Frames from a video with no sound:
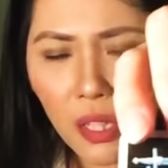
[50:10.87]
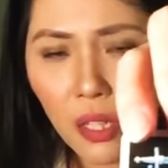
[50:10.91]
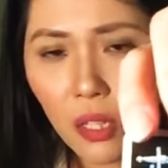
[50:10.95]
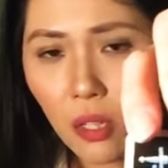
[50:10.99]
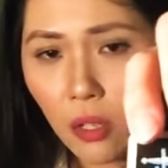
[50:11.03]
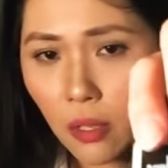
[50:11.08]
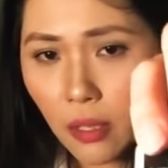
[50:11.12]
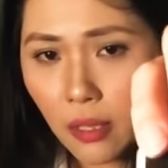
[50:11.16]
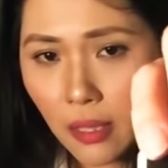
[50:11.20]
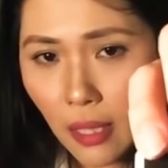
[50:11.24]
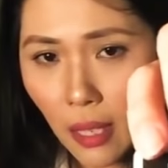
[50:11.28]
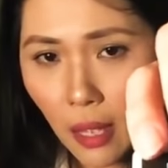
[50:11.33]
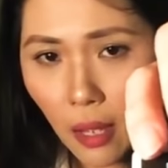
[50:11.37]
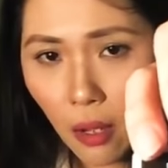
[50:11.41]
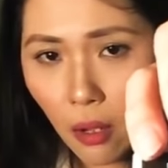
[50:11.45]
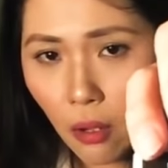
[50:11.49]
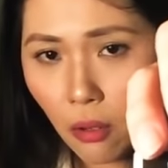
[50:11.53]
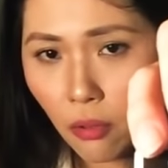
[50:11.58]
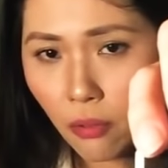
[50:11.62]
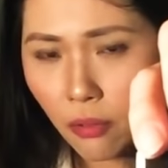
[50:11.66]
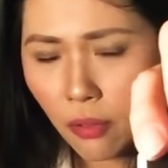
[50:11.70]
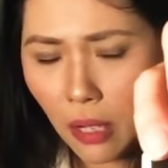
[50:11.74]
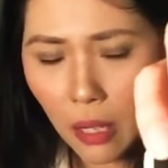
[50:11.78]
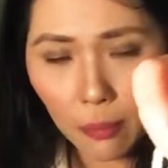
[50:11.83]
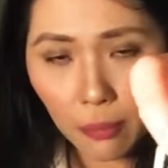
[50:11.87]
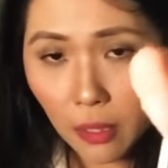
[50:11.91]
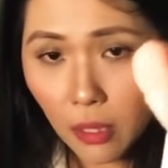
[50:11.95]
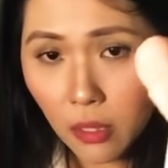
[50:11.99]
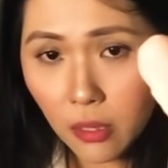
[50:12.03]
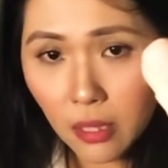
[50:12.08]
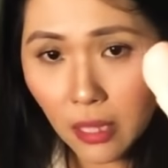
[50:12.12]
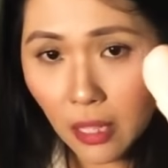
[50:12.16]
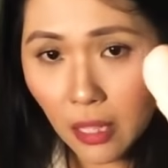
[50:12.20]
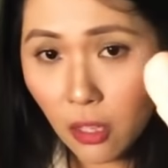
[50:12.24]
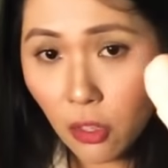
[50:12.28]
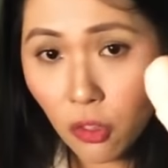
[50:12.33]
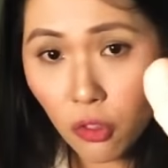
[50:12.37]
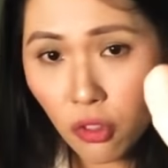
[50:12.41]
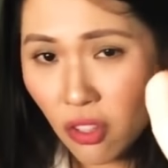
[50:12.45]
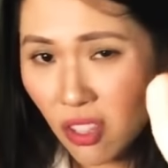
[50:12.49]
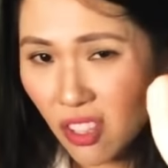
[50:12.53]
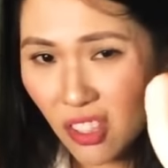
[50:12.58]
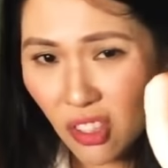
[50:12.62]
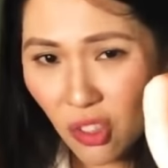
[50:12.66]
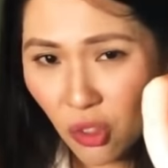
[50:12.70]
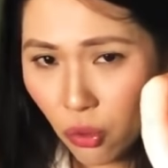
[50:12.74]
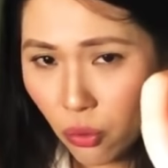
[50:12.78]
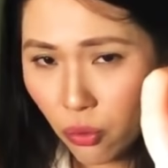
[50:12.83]
yourself. I'm not saying
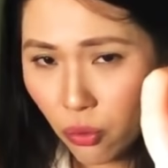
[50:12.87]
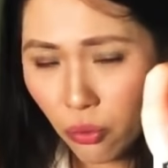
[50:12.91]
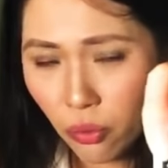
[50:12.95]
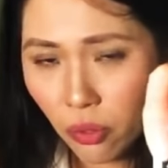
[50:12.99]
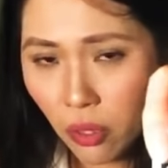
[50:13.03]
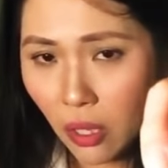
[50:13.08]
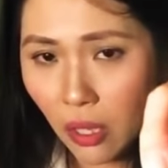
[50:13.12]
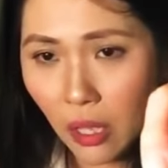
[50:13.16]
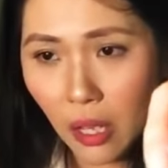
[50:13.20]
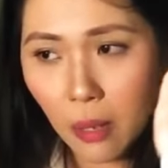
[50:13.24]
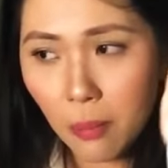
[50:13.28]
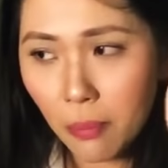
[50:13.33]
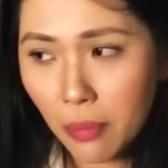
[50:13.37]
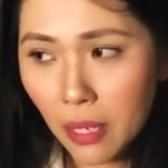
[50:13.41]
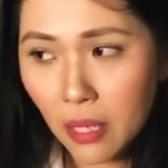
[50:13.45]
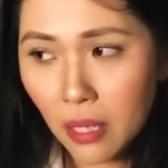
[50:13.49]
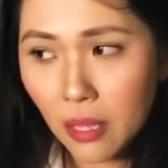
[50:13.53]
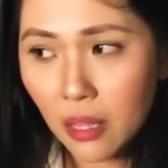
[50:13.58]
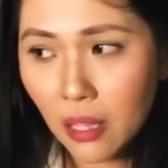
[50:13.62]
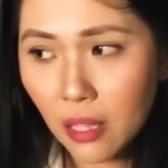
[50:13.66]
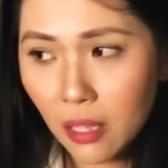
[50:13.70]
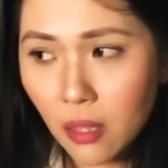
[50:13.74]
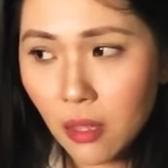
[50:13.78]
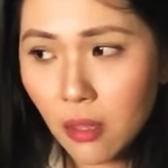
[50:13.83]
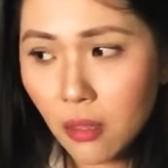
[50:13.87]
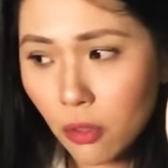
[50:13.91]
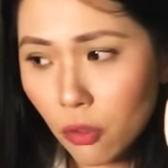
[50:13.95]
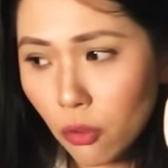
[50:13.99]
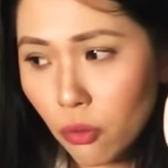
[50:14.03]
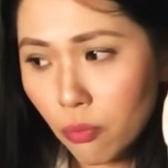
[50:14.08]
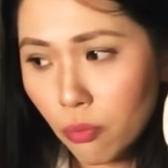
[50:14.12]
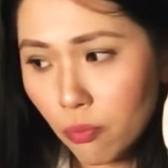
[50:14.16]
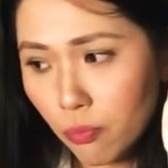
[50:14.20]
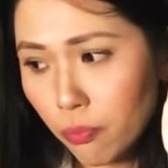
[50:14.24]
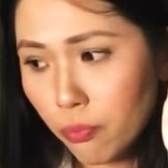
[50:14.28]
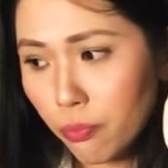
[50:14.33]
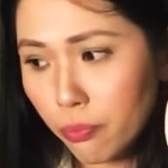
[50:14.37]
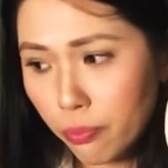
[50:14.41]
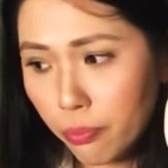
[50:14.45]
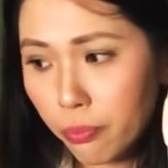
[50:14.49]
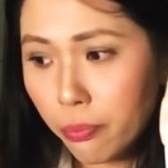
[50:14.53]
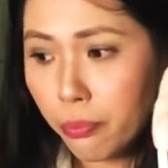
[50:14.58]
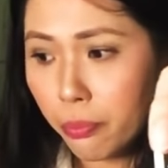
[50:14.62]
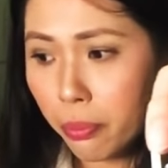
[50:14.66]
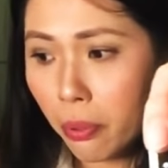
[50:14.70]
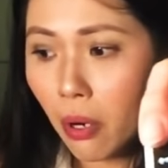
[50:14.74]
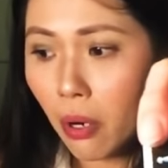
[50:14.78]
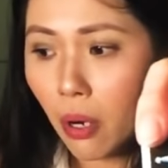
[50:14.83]
just through the night, but
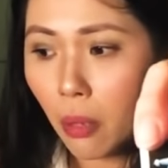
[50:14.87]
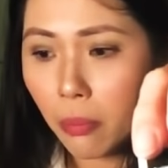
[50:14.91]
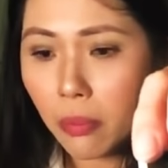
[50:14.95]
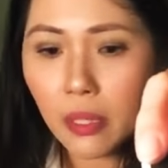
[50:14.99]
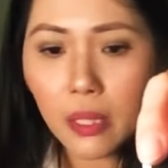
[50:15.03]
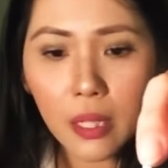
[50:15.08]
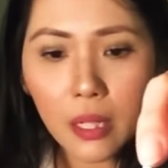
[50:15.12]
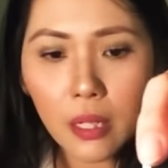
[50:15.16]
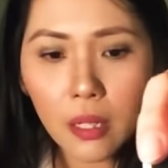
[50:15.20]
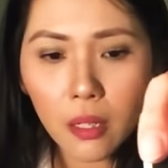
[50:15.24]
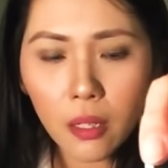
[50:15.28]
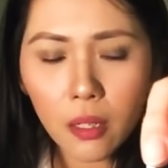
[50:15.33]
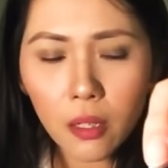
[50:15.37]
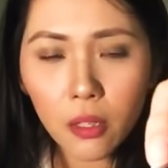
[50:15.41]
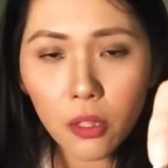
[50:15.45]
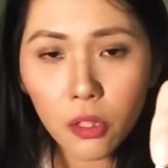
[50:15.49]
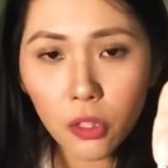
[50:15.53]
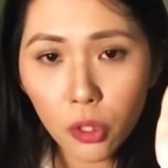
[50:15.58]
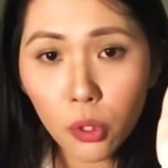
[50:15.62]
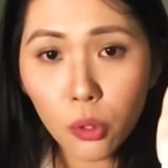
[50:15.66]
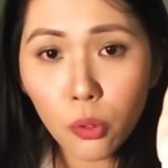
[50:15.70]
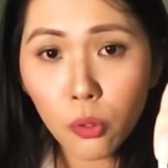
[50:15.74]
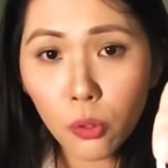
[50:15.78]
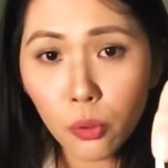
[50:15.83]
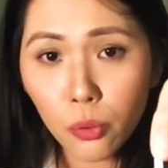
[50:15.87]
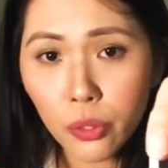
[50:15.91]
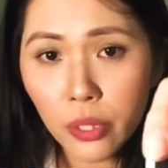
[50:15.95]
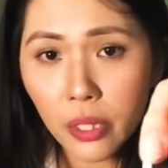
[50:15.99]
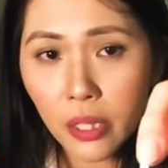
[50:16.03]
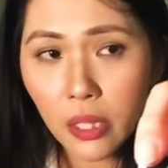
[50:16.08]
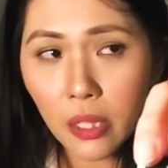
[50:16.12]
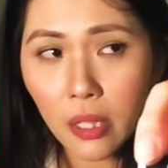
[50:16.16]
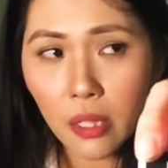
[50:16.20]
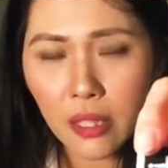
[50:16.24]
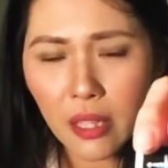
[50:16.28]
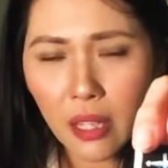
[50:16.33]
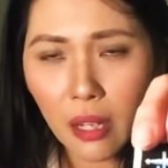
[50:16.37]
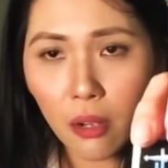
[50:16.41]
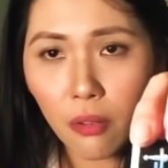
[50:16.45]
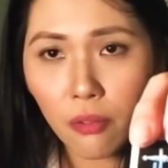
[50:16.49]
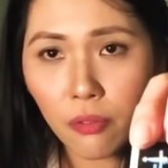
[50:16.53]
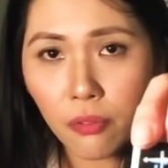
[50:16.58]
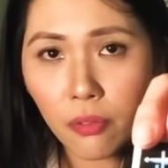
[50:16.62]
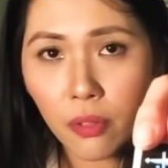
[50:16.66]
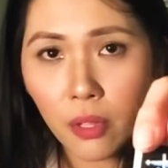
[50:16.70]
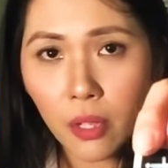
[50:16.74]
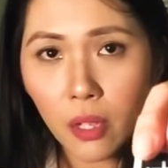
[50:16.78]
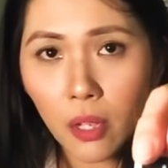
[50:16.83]
probably you losing yourself
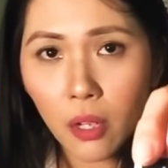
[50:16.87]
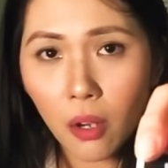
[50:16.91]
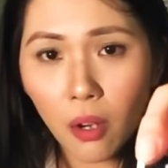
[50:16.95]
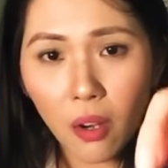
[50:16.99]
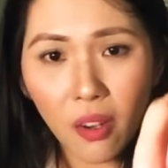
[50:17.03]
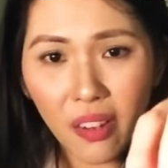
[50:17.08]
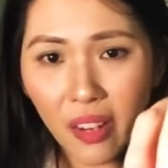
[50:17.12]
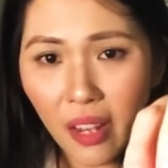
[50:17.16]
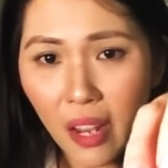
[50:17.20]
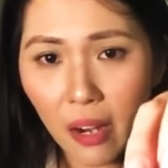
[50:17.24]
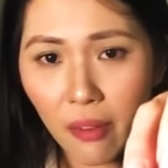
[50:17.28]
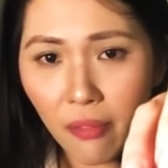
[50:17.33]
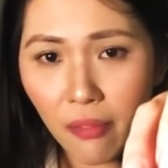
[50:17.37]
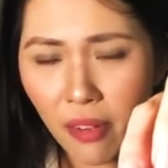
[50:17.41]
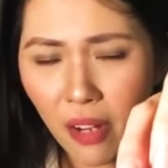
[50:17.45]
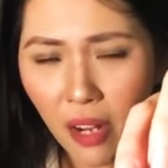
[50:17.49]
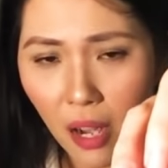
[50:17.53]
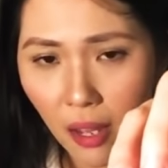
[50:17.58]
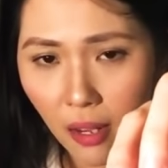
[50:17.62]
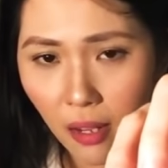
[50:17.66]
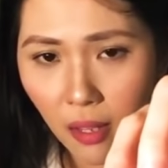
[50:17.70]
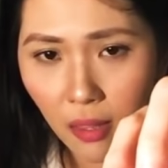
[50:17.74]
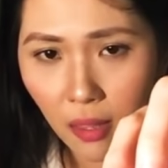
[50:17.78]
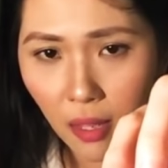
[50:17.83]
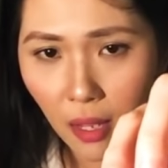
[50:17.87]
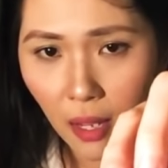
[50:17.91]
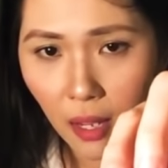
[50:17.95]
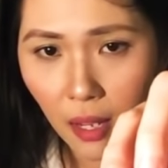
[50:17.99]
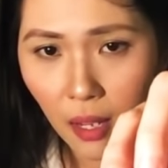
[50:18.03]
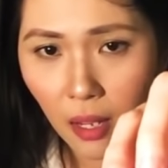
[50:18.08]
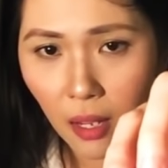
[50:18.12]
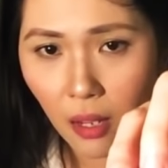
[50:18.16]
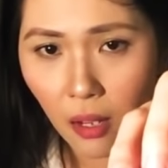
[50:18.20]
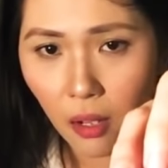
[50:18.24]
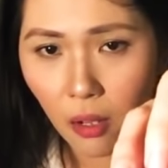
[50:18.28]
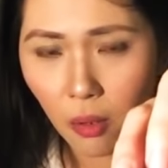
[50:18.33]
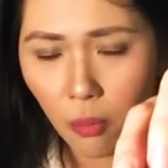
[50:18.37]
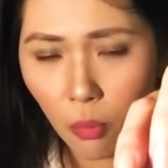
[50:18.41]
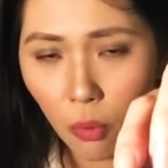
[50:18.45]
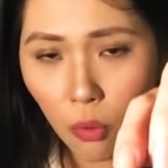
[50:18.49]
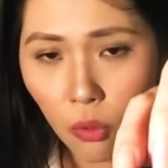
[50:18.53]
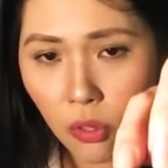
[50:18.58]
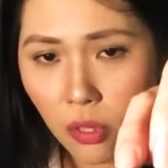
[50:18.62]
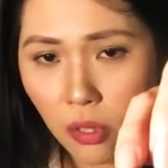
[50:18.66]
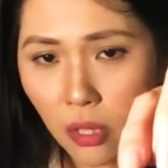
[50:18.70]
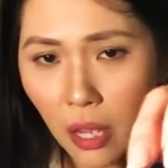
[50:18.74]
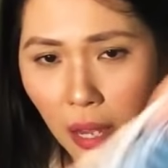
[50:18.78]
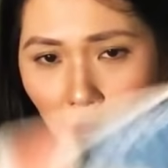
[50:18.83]
on every other day
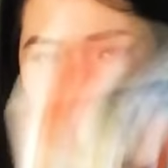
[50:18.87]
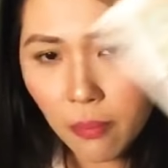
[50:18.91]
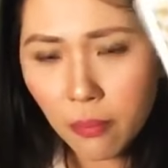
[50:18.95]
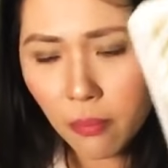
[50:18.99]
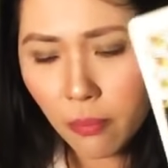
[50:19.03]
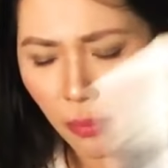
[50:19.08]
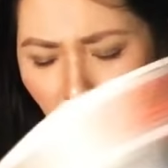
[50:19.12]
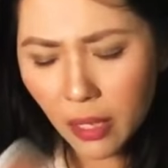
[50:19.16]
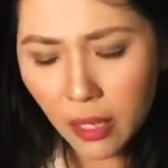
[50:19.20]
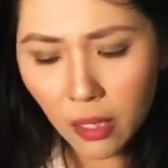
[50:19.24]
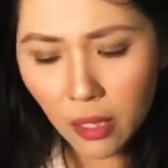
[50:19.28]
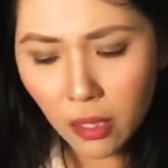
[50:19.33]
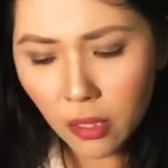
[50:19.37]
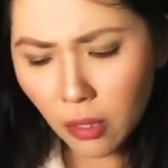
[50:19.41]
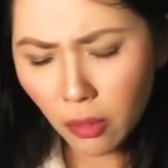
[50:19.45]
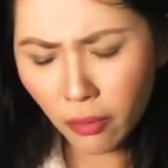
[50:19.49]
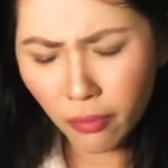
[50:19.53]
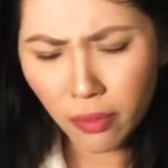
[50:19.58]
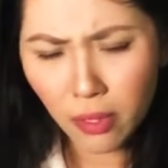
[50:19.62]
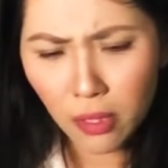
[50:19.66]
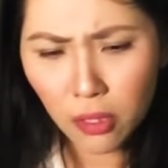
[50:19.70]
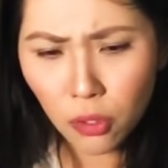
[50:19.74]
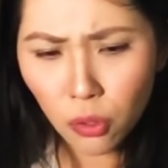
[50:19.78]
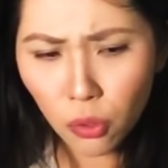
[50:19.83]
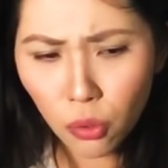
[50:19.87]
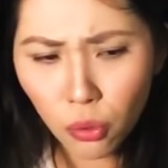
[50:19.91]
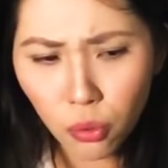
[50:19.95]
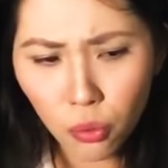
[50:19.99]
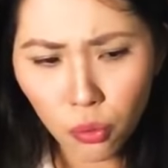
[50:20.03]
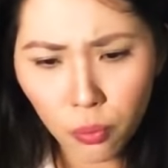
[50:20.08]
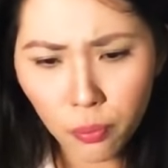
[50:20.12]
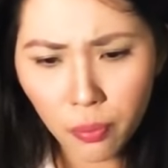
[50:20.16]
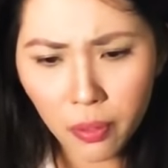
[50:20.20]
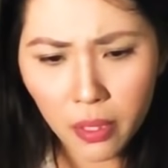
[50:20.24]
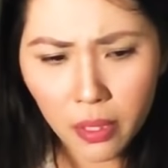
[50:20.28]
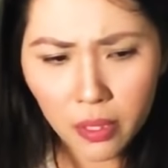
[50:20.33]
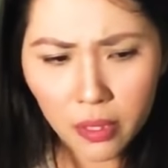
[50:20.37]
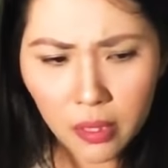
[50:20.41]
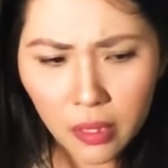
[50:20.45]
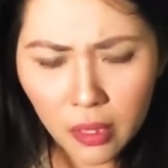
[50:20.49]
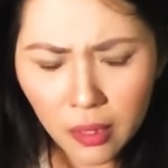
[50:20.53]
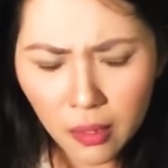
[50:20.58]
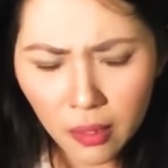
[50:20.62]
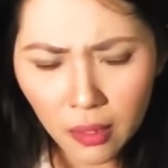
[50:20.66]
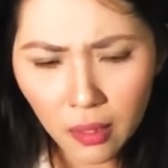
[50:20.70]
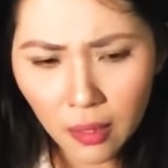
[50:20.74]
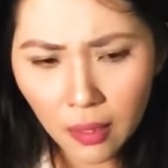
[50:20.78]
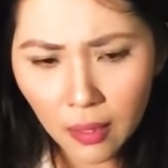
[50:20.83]
most time because of this two
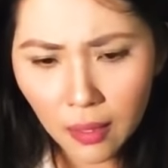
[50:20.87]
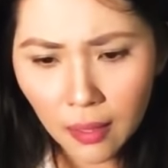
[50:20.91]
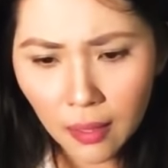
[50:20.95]
person,